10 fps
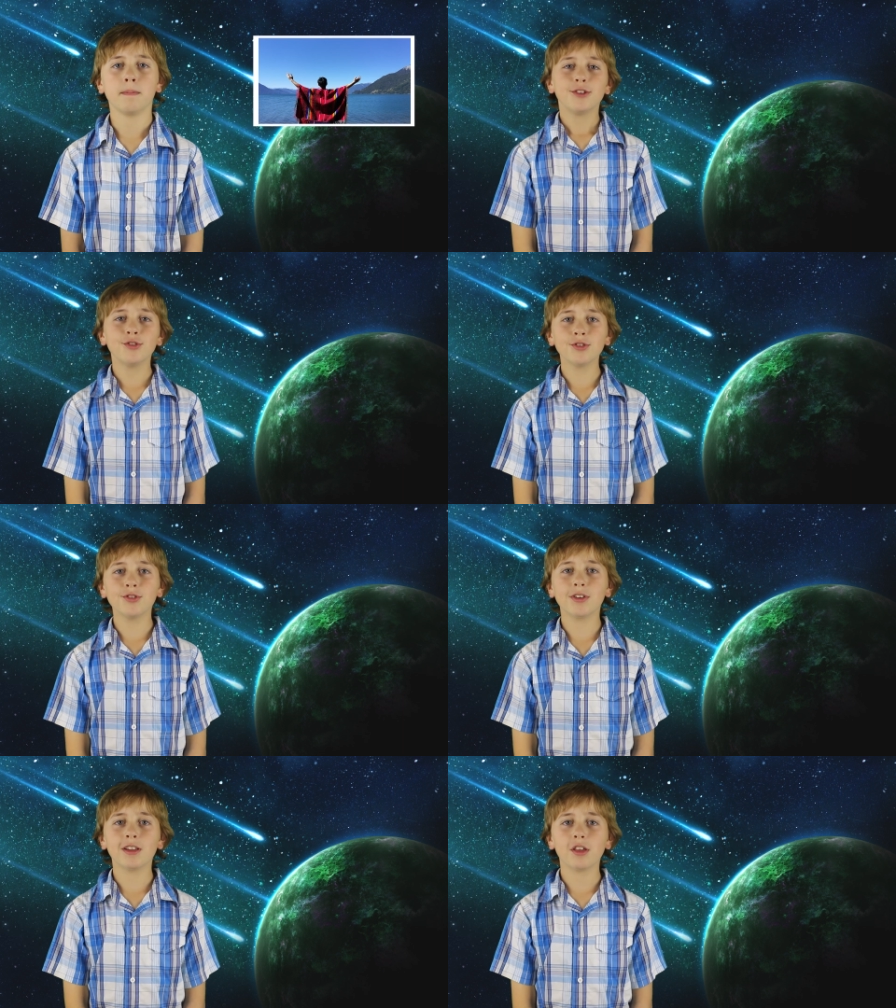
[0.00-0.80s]
Do you
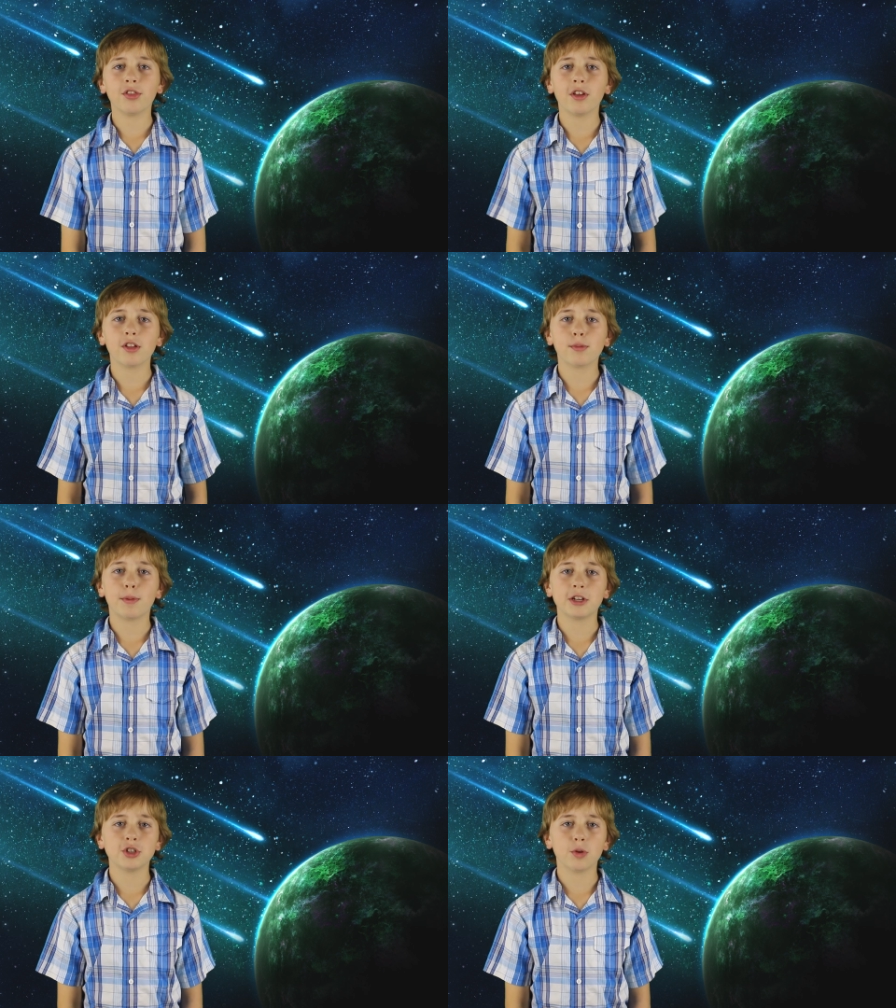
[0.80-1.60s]
do anything
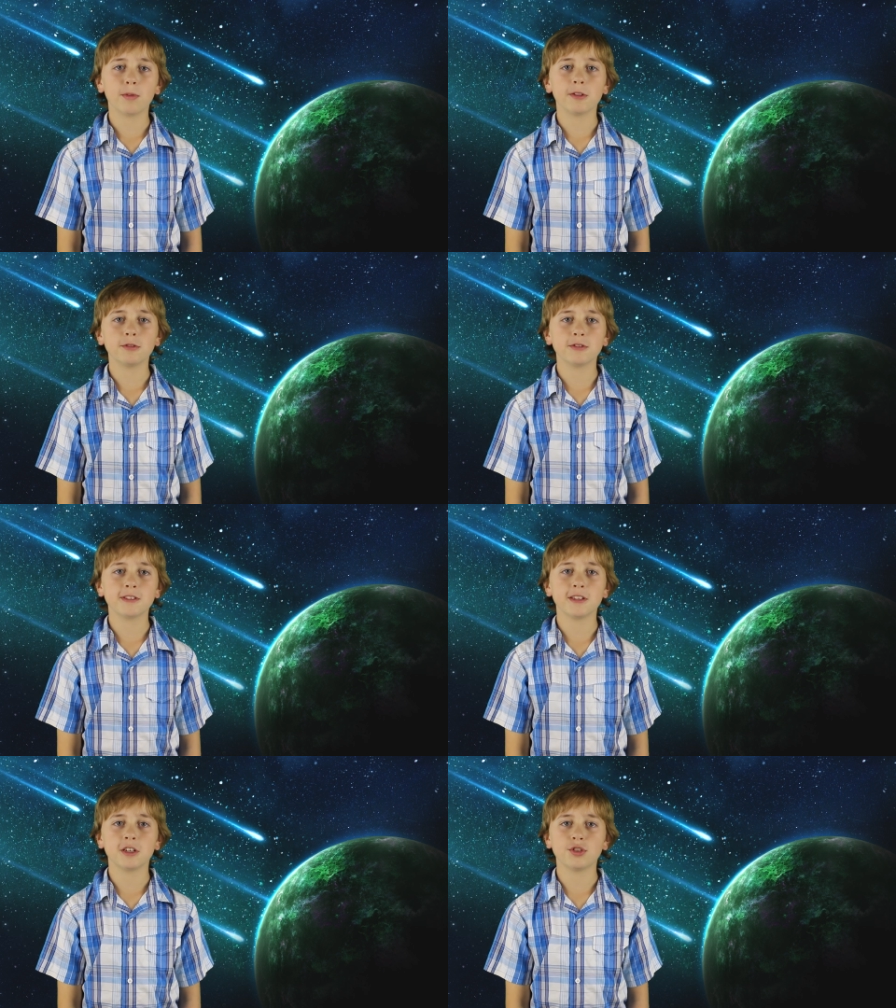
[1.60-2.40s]
special when you
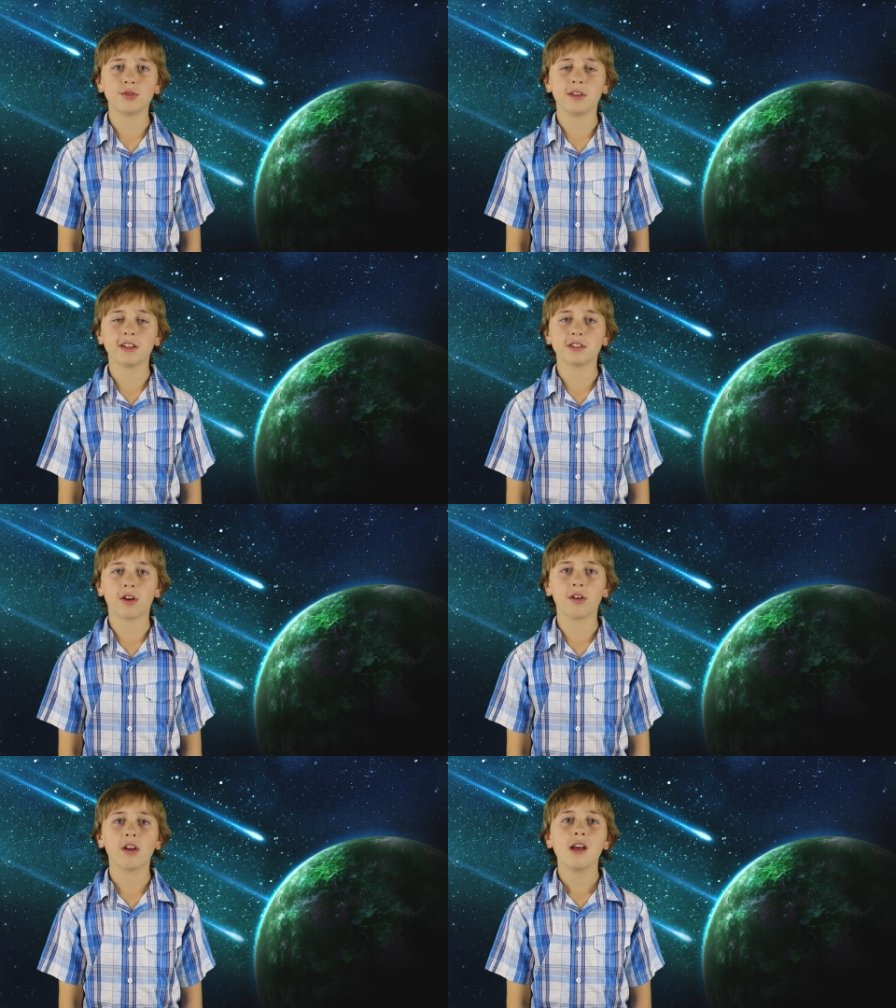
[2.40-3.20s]
see a shooting
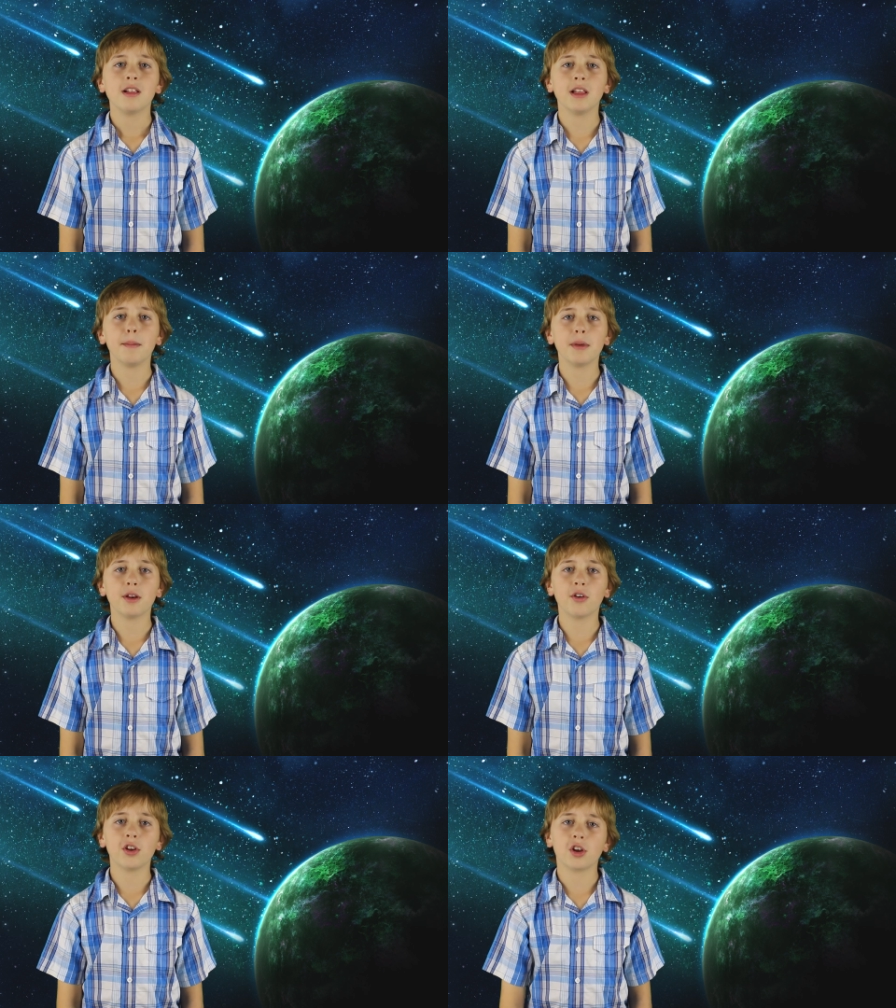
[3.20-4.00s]
star? Let me
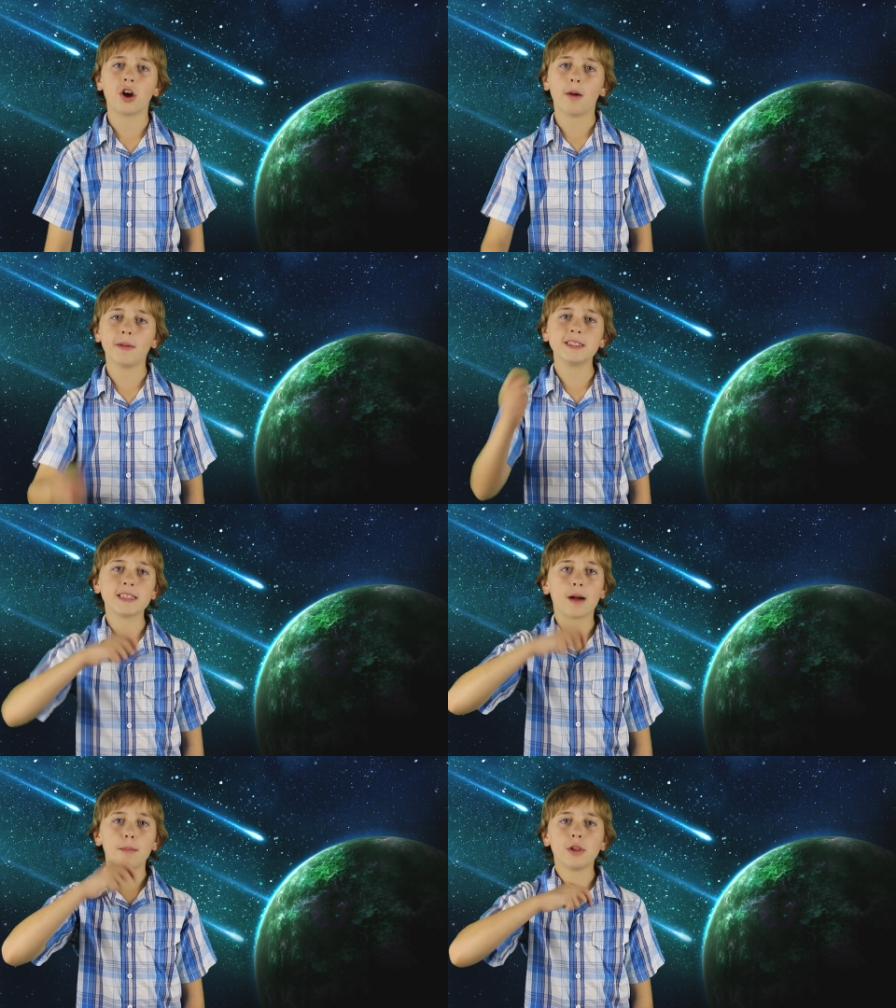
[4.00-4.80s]
know in the comments
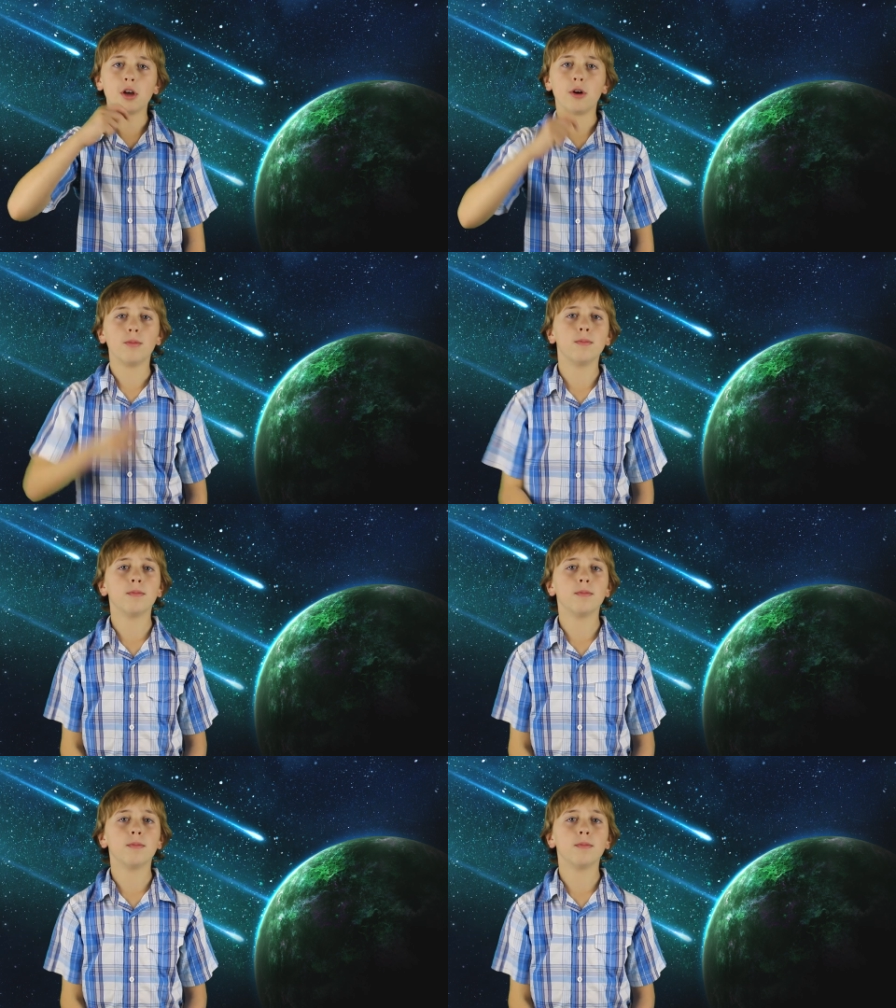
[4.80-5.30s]
down below.